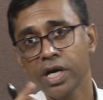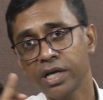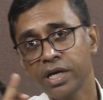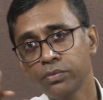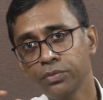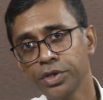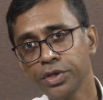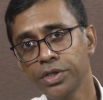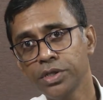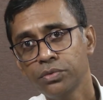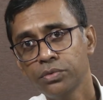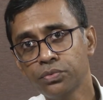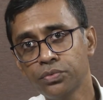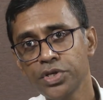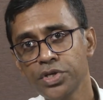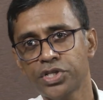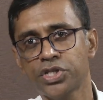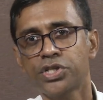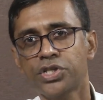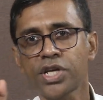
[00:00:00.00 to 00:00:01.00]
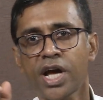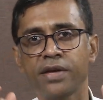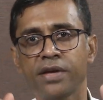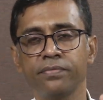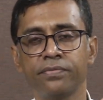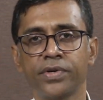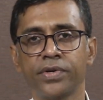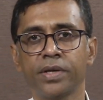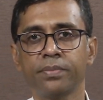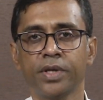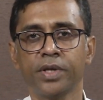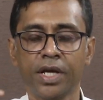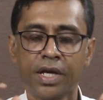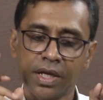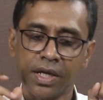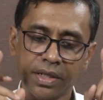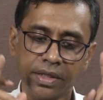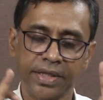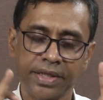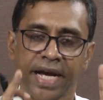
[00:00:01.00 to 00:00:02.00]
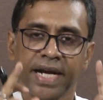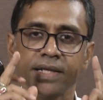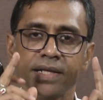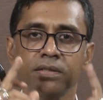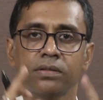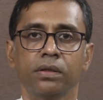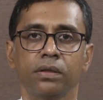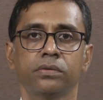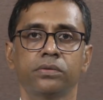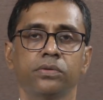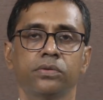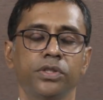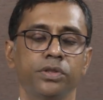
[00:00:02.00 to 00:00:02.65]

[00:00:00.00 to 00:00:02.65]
and within which time frame that is also